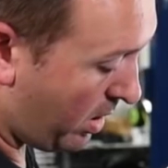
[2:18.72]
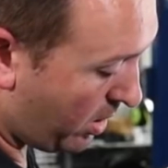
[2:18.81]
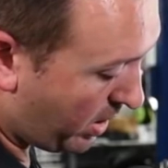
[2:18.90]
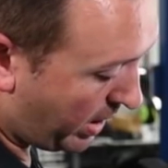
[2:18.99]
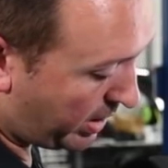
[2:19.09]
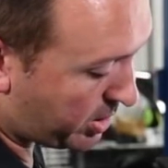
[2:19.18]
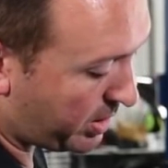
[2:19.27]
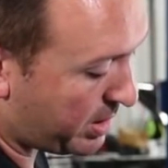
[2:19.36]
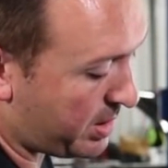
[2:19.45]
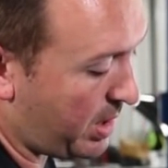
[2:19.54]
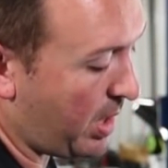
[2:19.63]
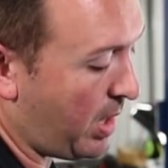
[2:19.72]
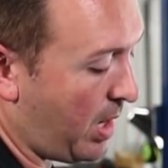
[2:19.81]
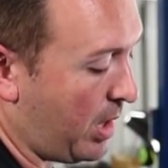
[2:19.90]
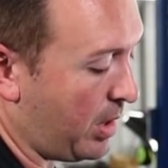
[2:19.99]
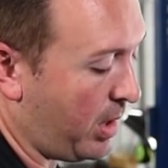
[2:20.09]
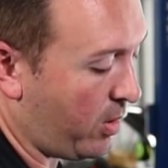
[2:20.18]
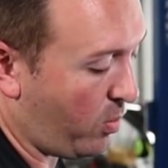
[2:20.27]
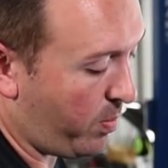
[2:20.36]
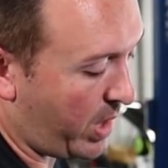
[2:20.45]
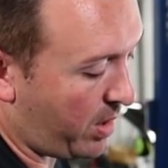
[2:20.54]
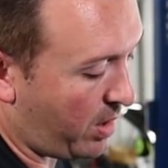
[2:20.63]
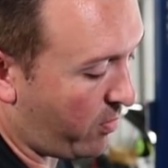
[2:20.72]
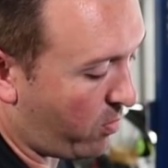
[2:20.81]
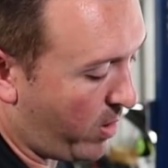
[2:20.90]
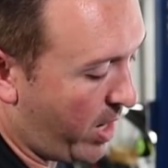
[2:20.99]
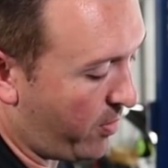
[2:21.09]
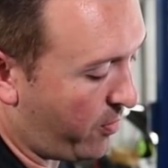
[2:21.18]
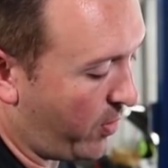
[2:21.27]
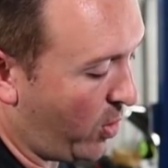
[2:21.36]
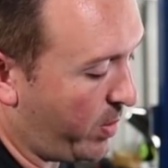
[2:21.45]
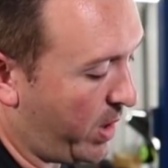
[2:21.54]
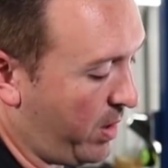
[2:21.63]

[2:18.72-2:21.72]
You can actually see a little bit of red film